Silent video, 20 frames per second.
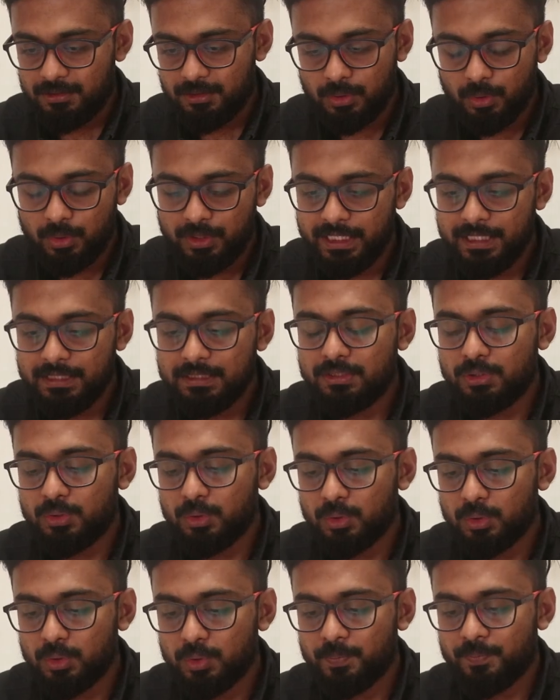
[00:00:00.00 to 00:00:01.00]
So, Tings
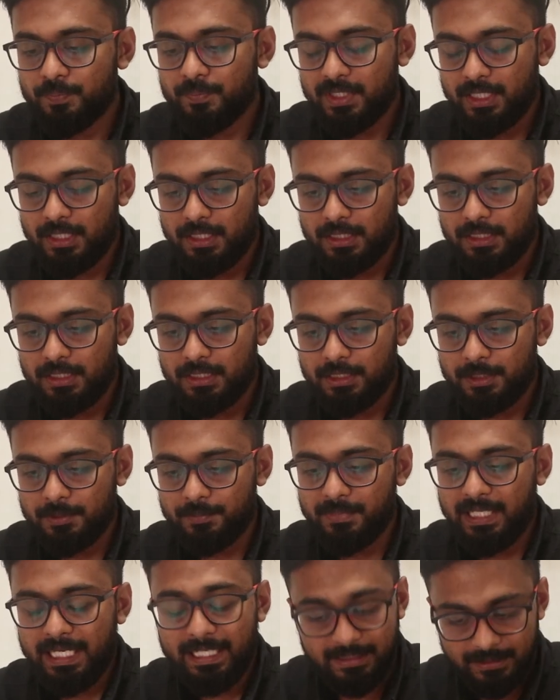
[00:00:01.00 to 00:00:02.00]
to
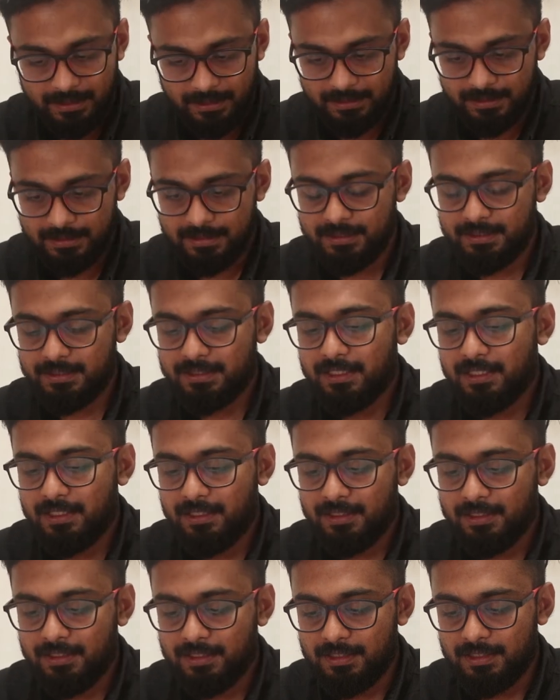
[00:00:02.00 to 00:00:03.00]
uh, end this
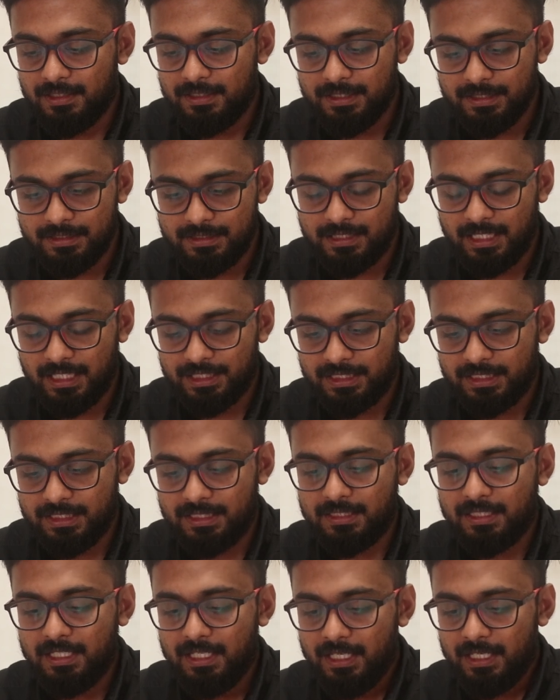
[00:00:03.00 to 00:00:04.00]
uh,
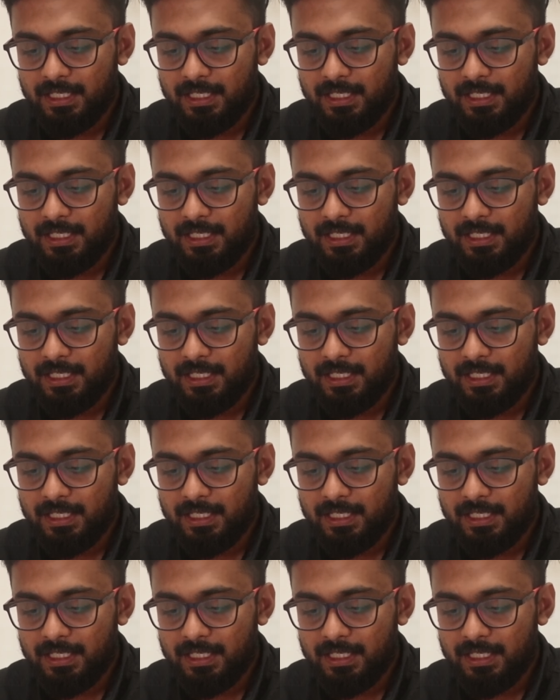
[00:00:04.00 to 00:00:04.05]
discussion,